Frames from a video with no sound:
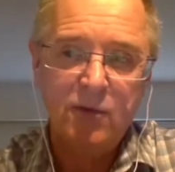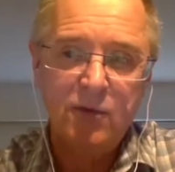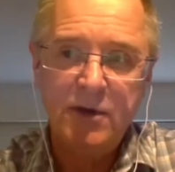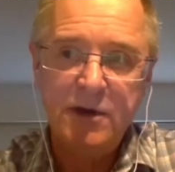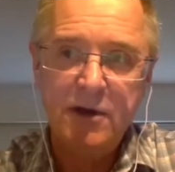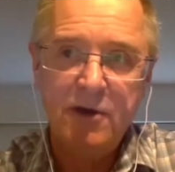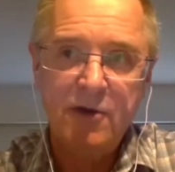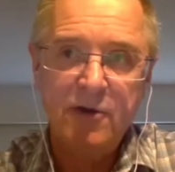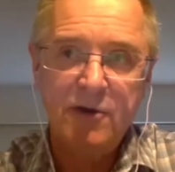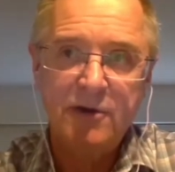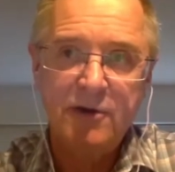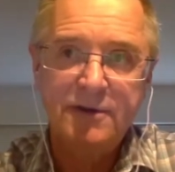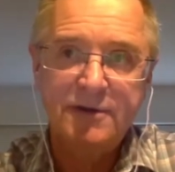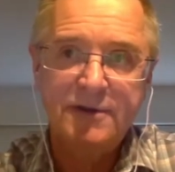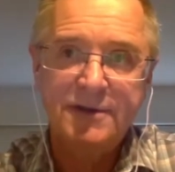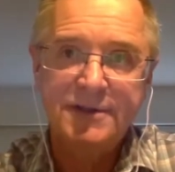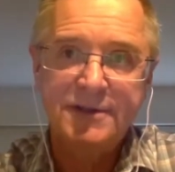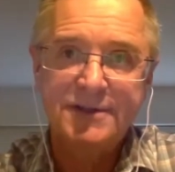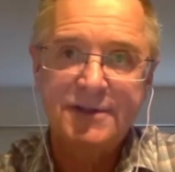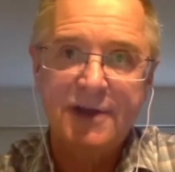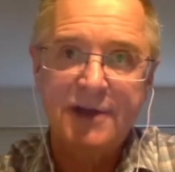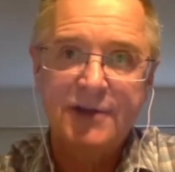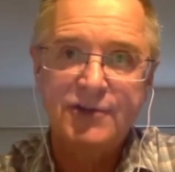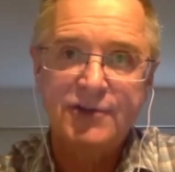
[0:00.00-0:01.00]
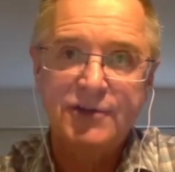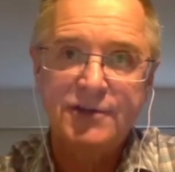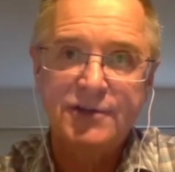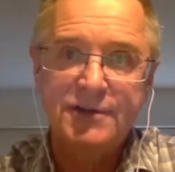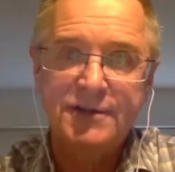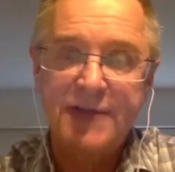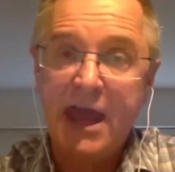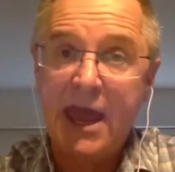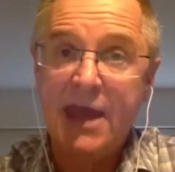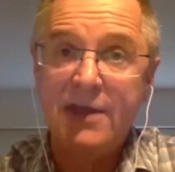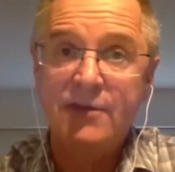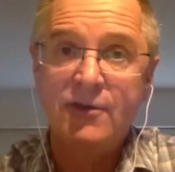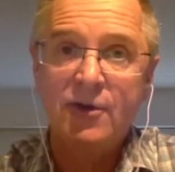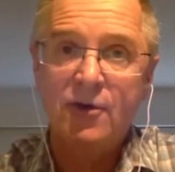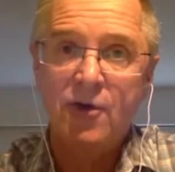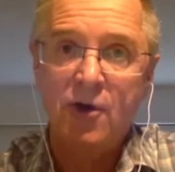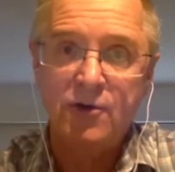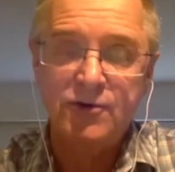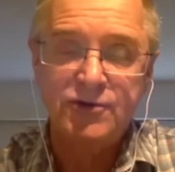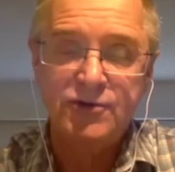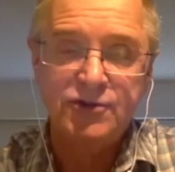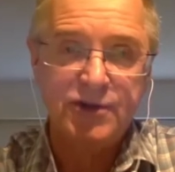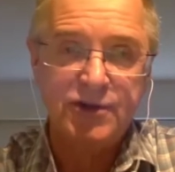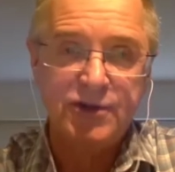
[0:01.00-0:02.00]
We are in discussions and
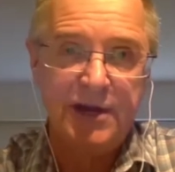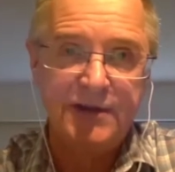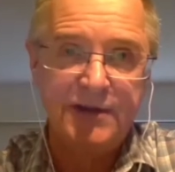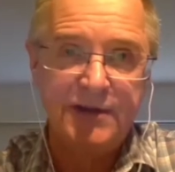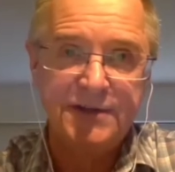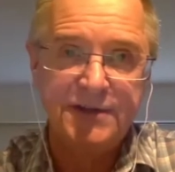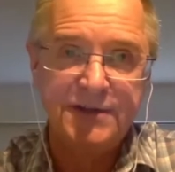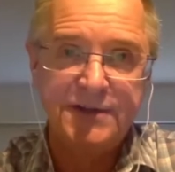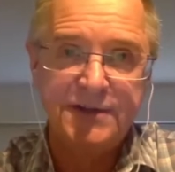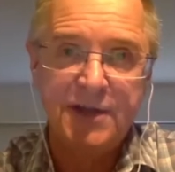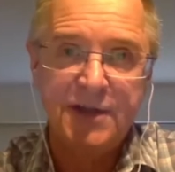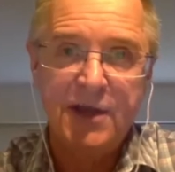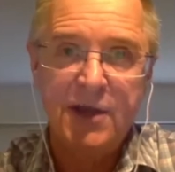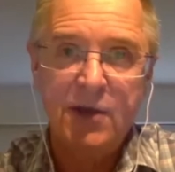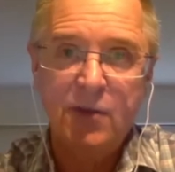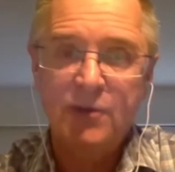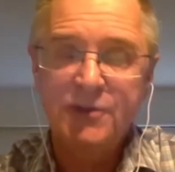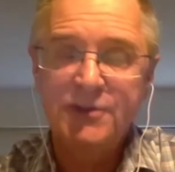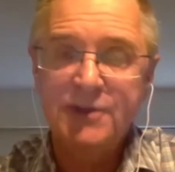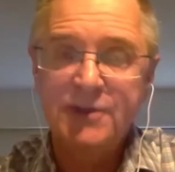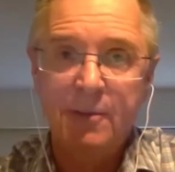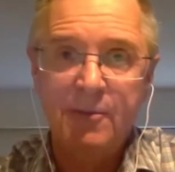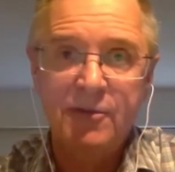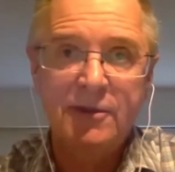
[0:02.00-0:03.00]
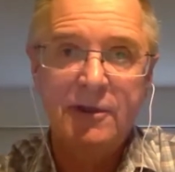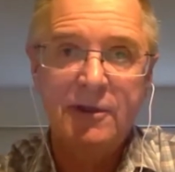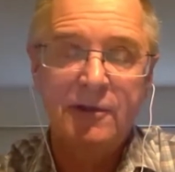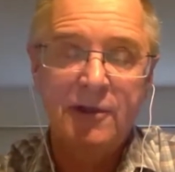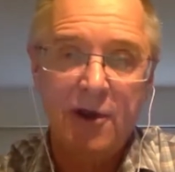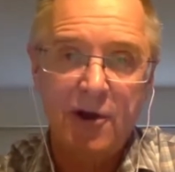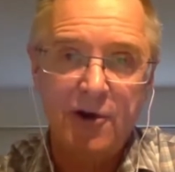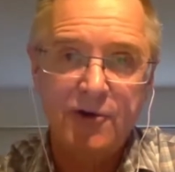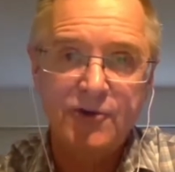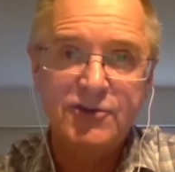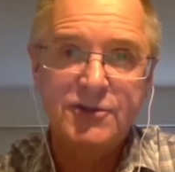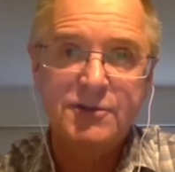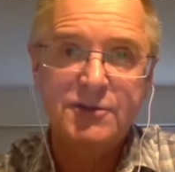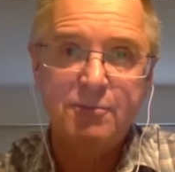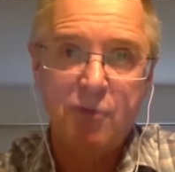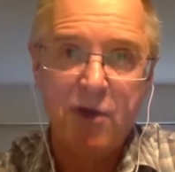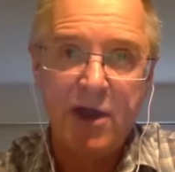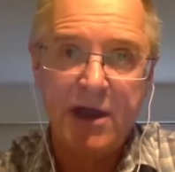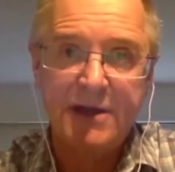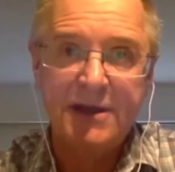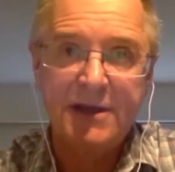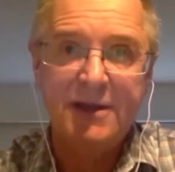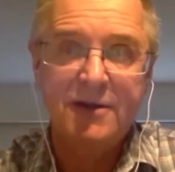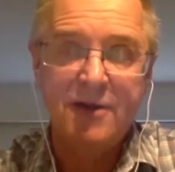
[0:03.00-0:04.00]
negotiations with some of the largest
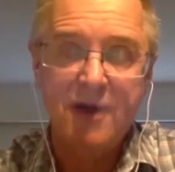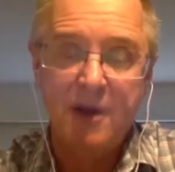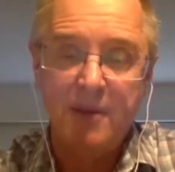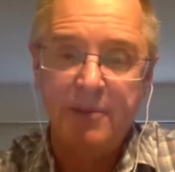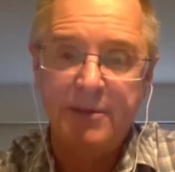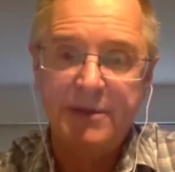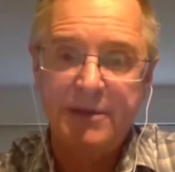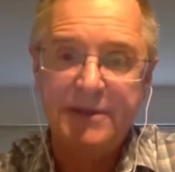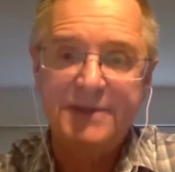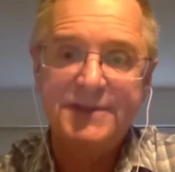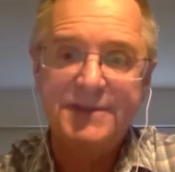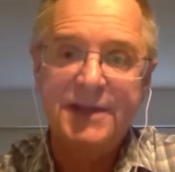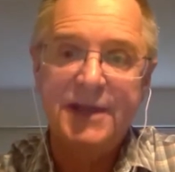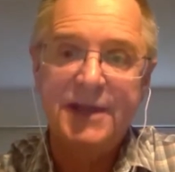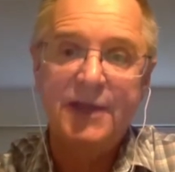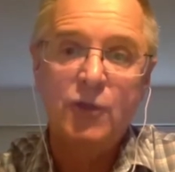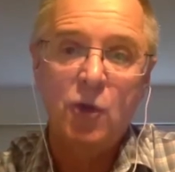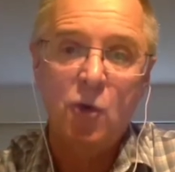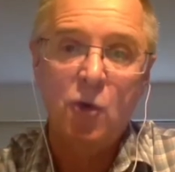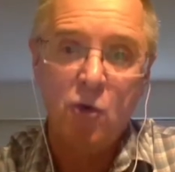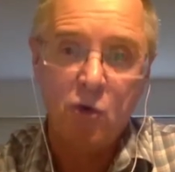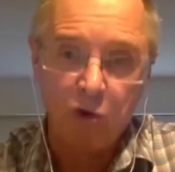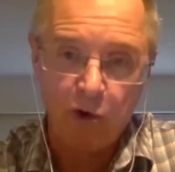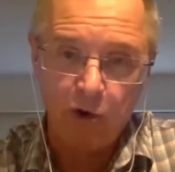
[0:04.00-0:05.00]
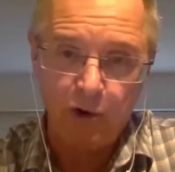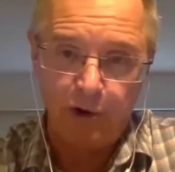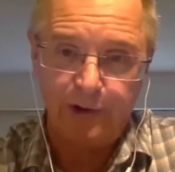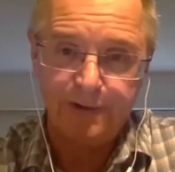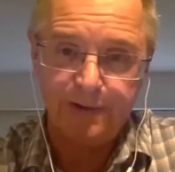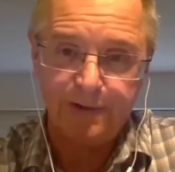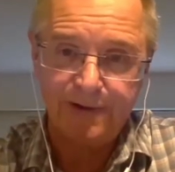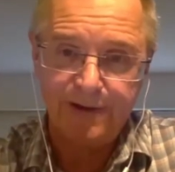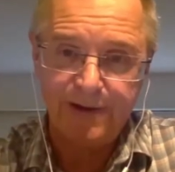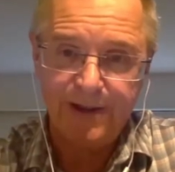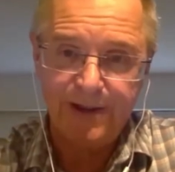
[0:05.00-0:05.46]
branded companies in the world.